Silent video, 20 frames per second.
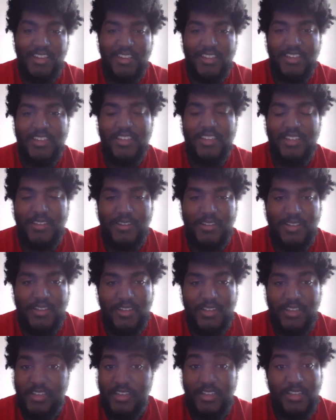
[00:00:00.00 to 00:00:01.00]
Uh,
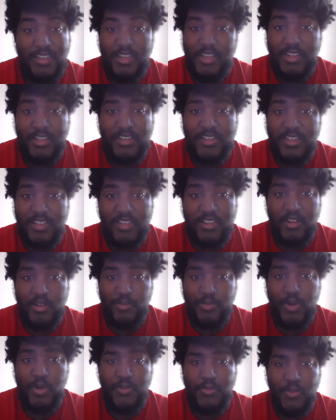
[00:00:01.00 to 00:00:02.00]
it, it, could go
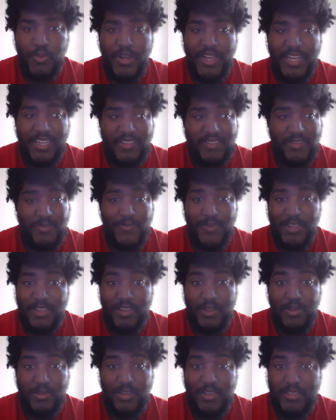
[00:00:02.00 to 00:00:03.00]
both ways if it
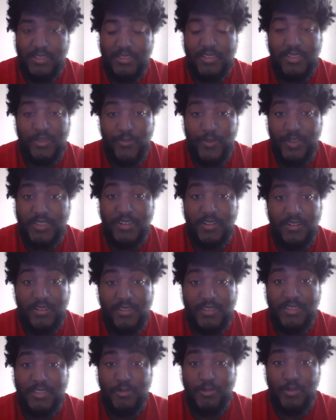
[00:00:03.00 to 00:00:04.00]
goes if it
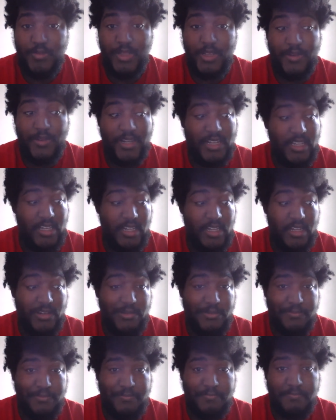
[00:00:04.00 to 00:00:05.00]
turns into a blowout, you
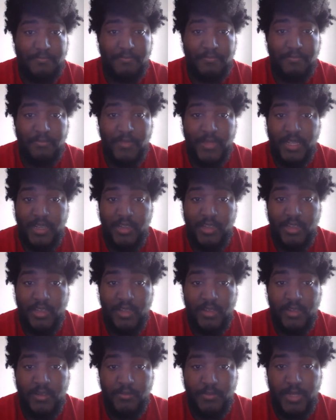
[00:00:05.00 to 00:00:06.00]
know.
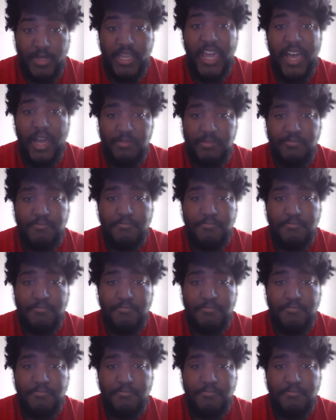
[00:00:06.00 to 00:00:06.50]
But yeah,